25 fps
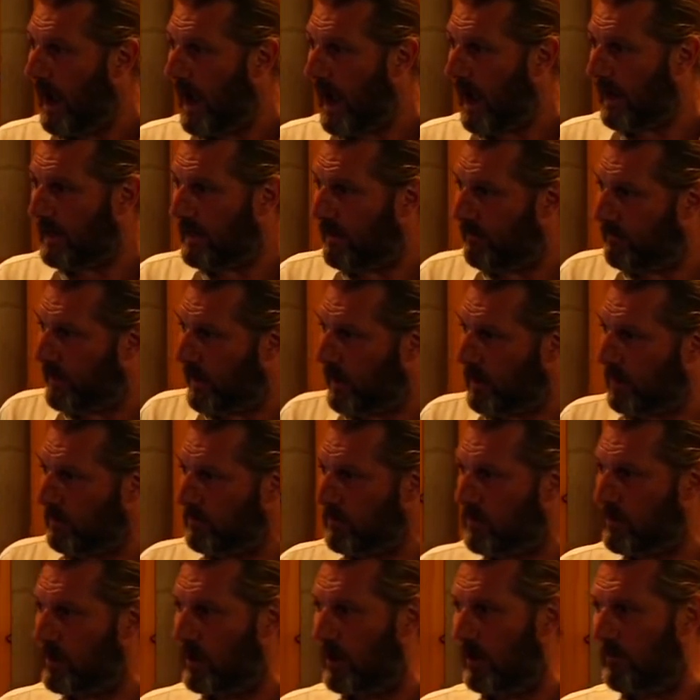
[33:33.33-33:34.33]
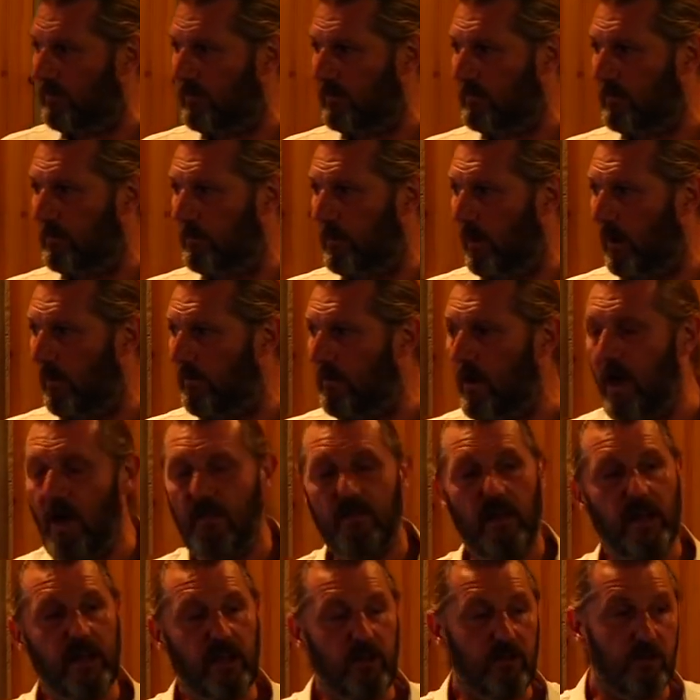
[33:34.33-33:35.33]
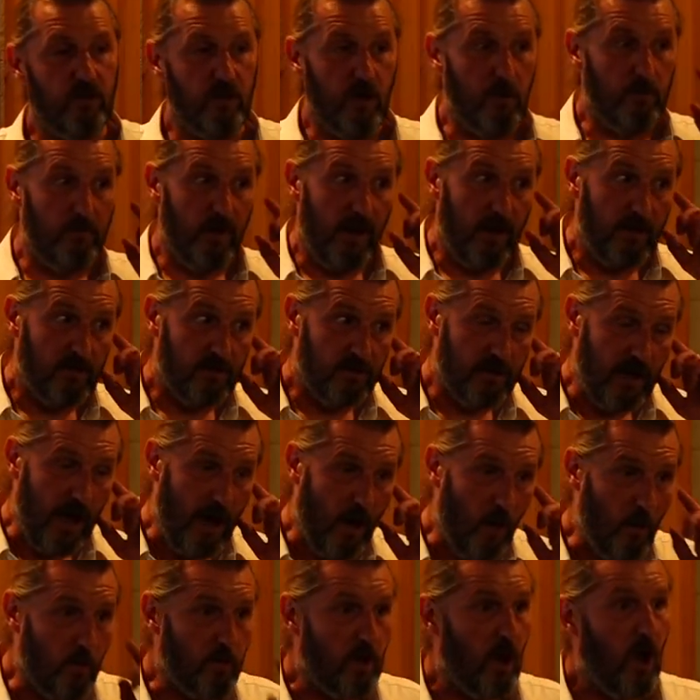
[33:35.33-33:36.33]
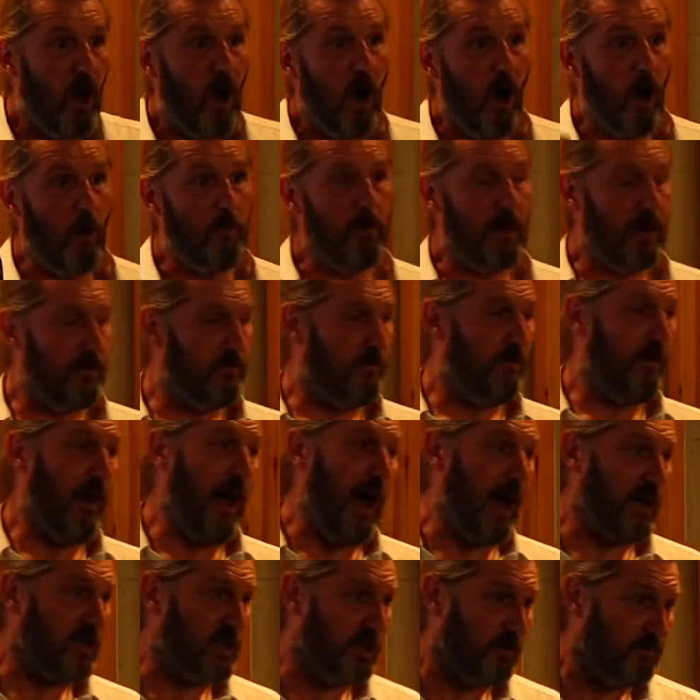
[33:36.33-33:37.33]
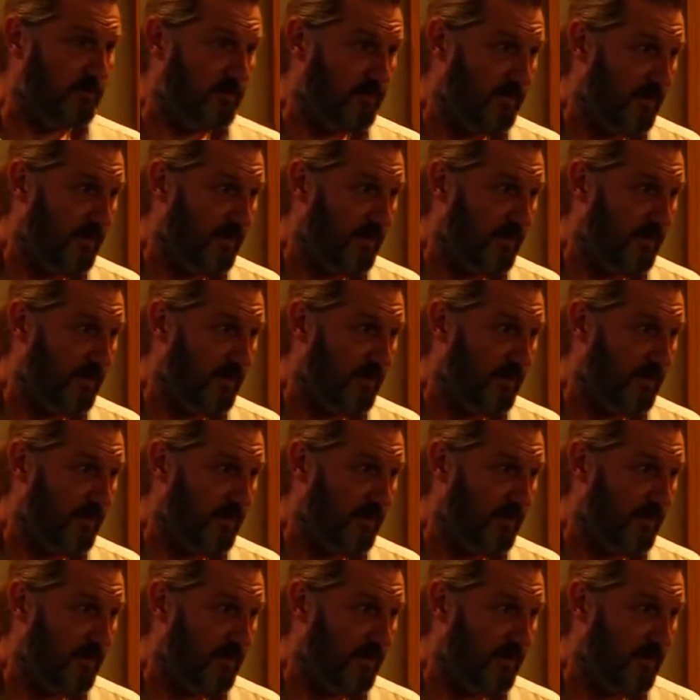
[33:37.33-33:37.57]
and if they couldn't observe from above, they could observe by sound or by flash.